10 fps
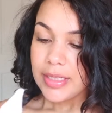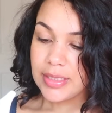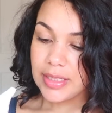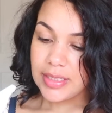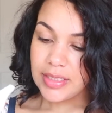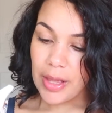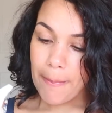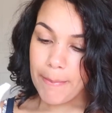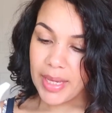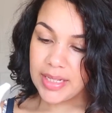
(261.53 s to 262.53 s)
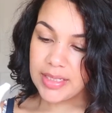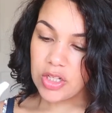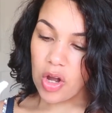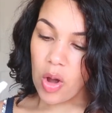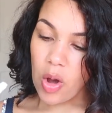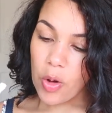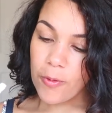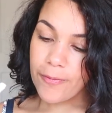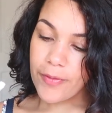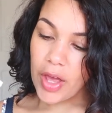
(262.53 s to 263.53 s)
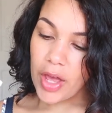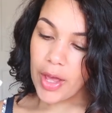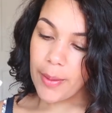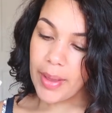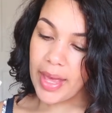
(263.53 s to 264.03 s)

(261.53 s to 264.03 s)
So this is a mix of um,